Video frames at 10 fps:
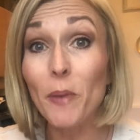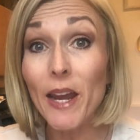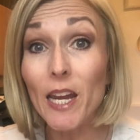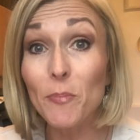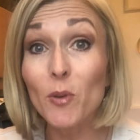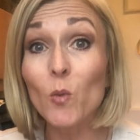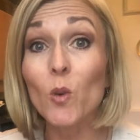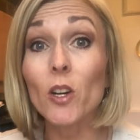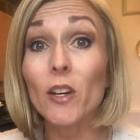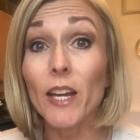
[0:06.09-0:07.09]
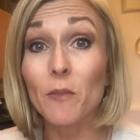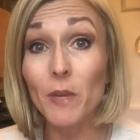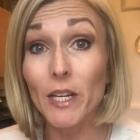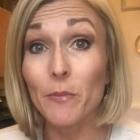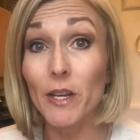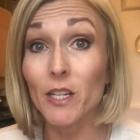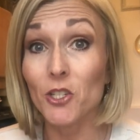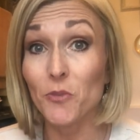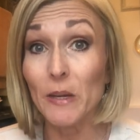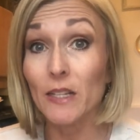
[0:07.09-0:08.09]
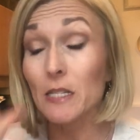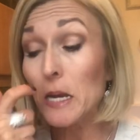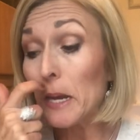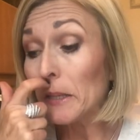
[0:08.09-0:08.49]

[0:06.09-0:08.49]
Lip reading: paperwork and money management.